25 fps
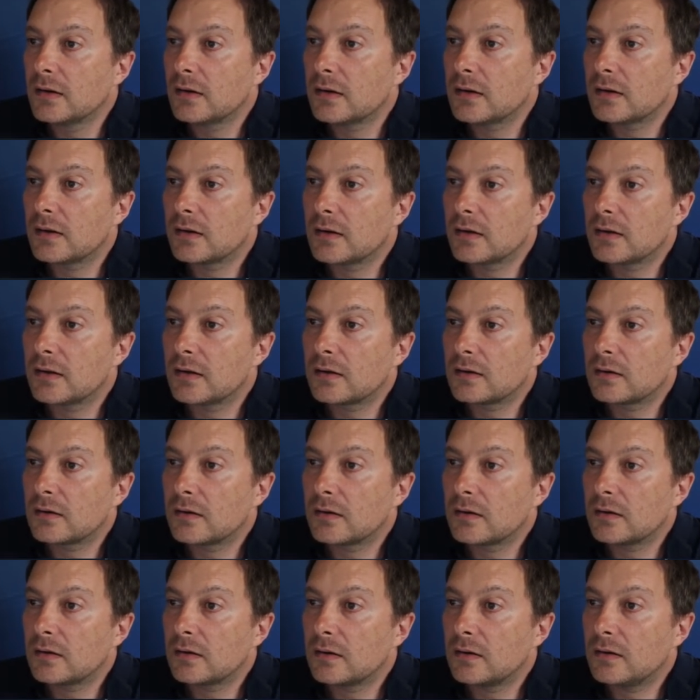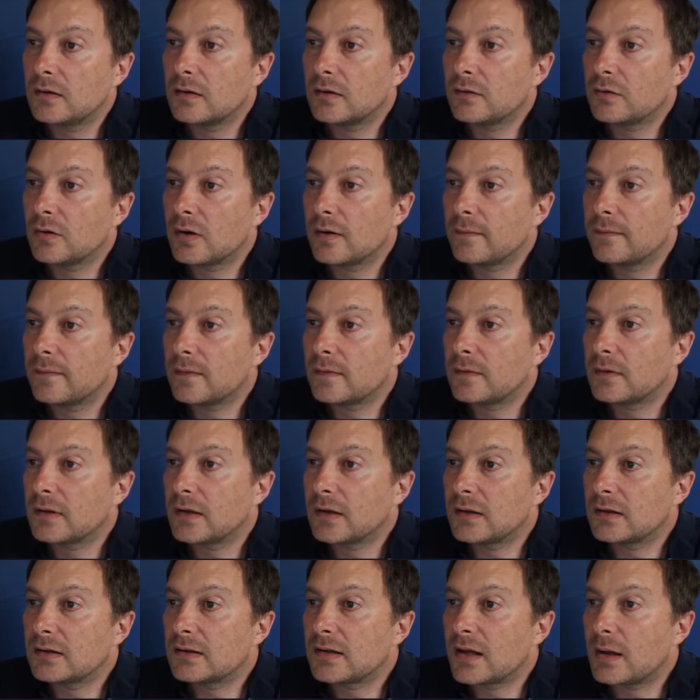And here you have
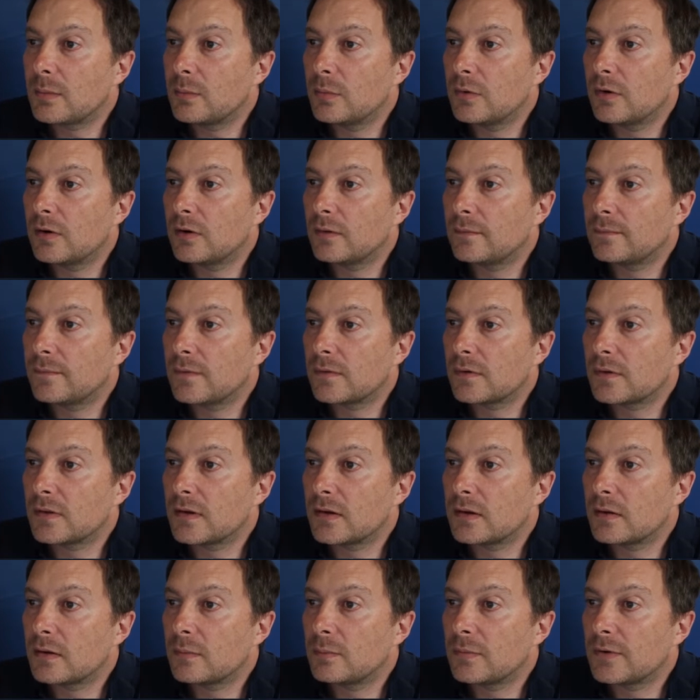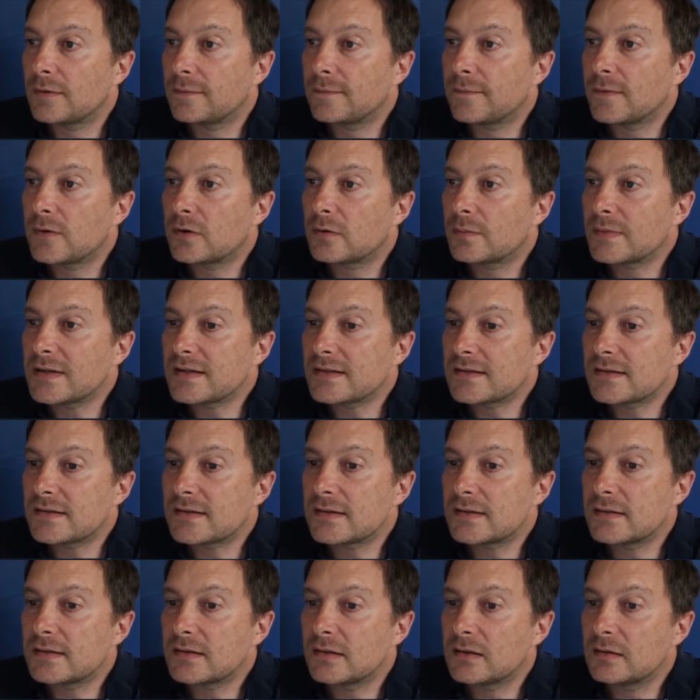a tab for the performance,
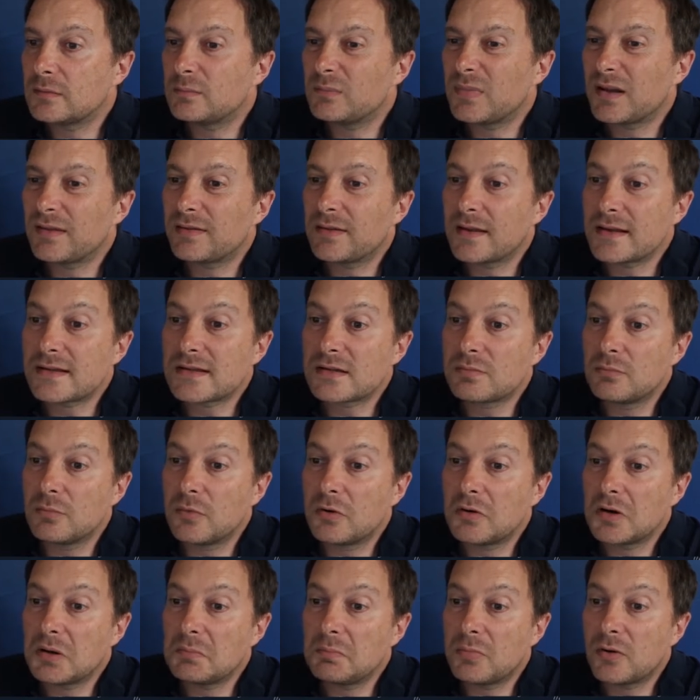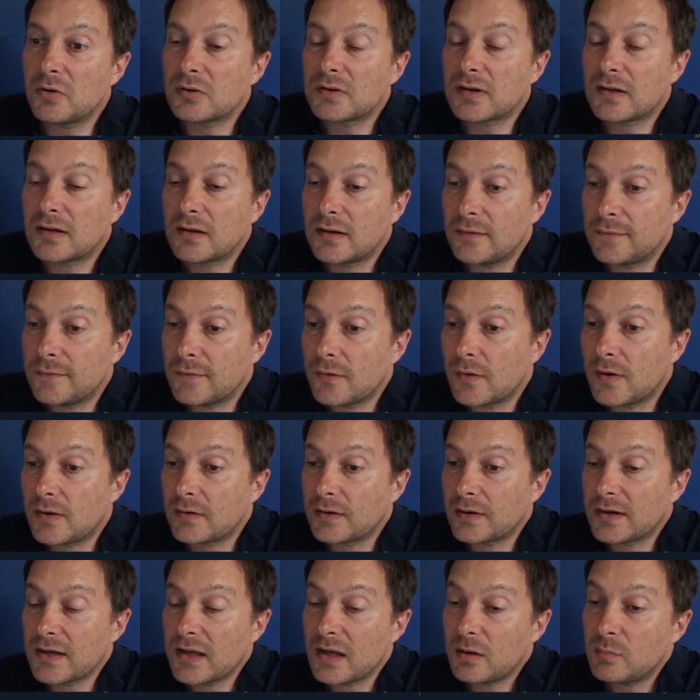but that's more important if you are
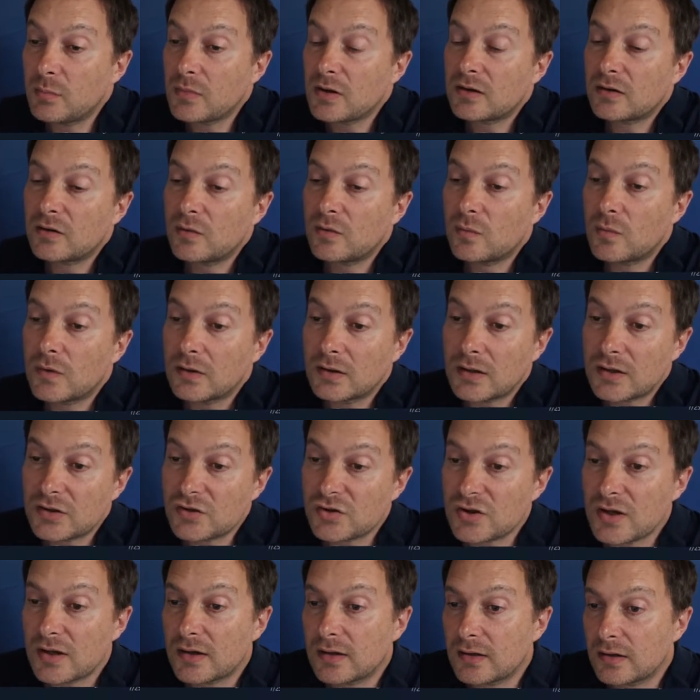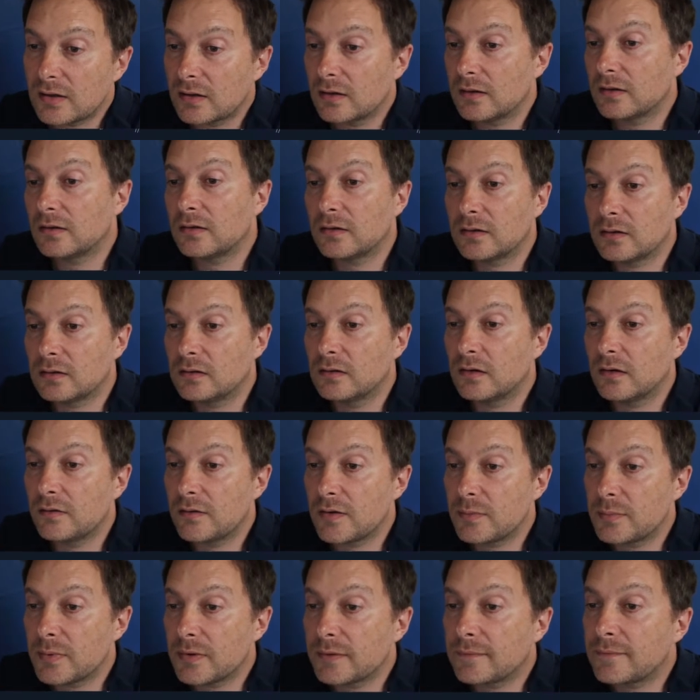a gamer. You want to check
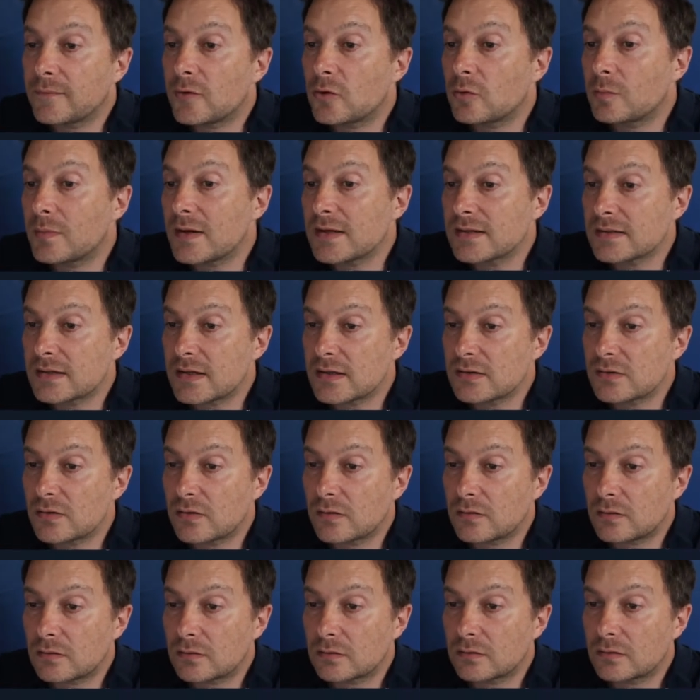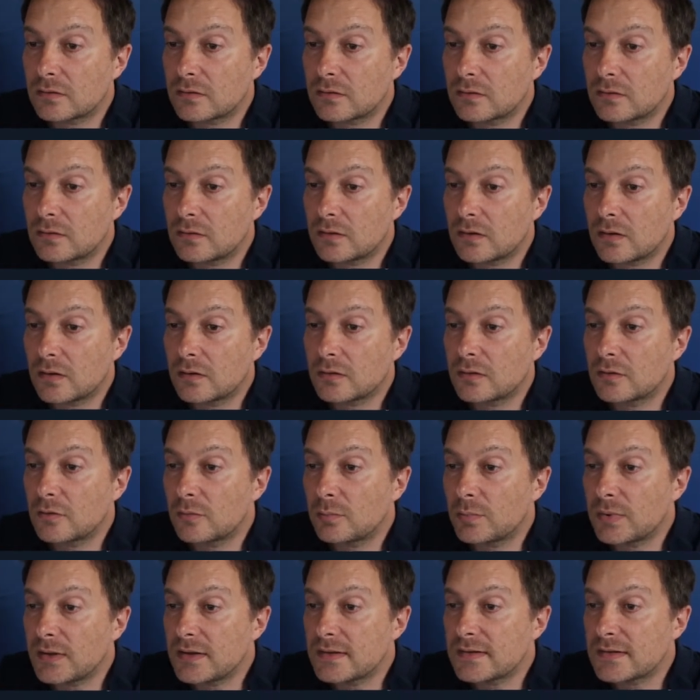the performances on your
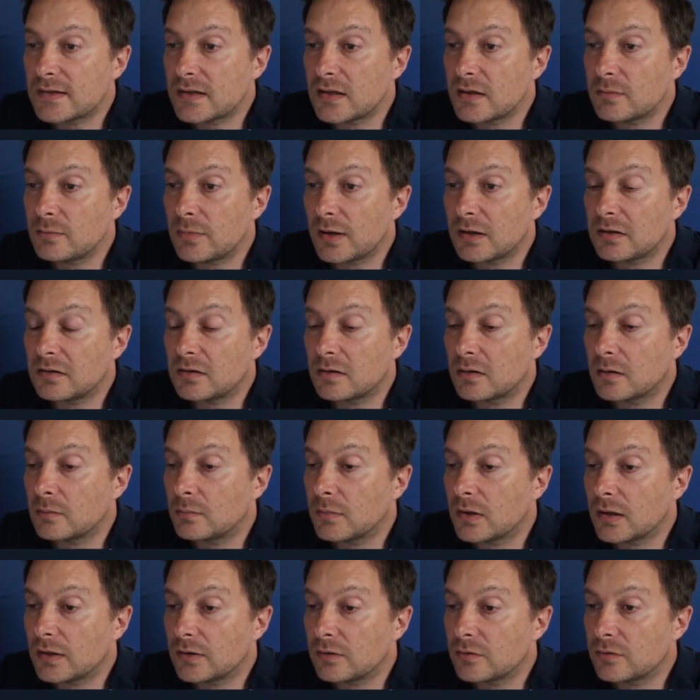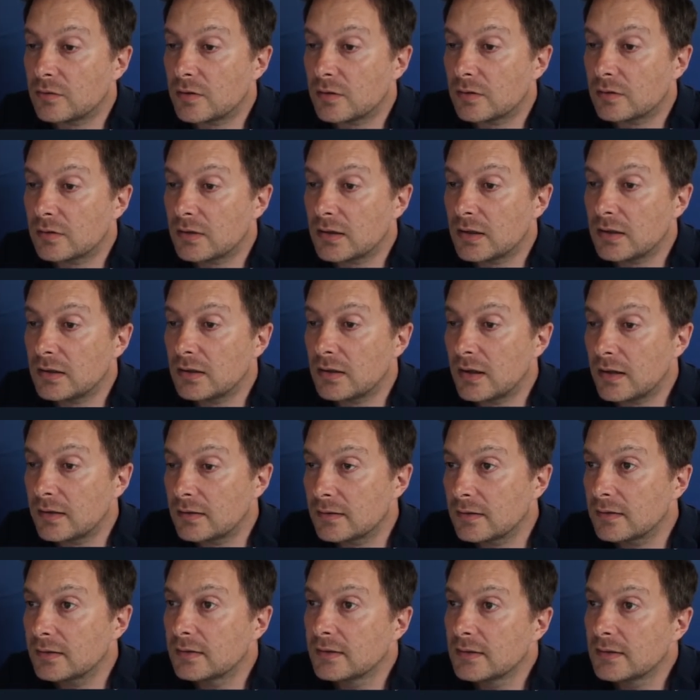PC, but normally you don't need it.